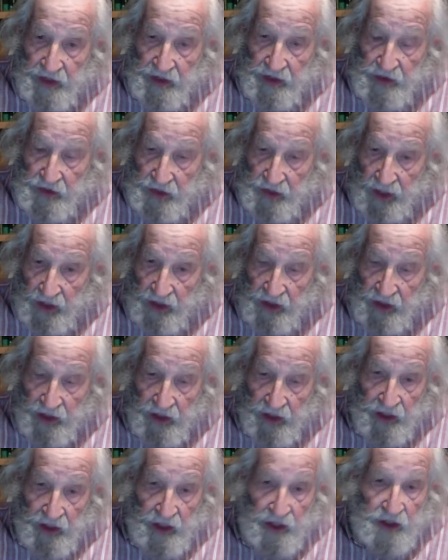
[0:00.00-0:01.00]

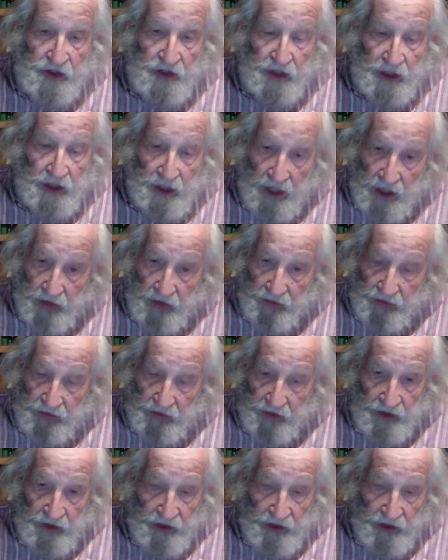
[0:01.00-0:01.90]
Secondly, it's a gift